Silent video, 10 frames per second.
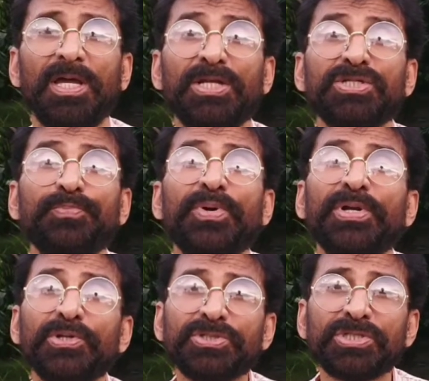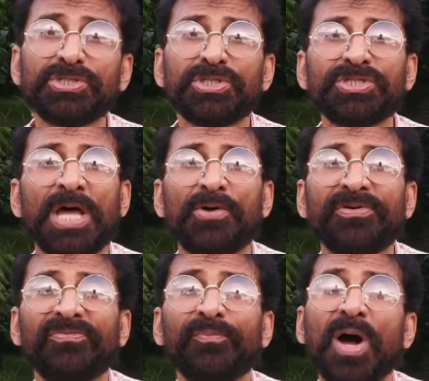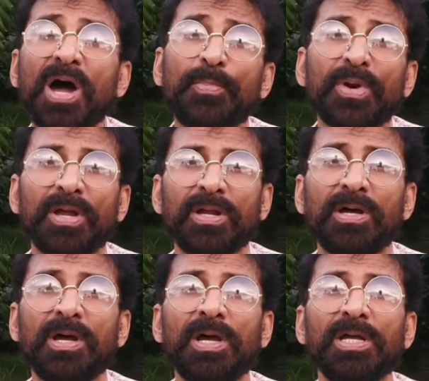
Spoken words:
It produces the sound of Mahaprana,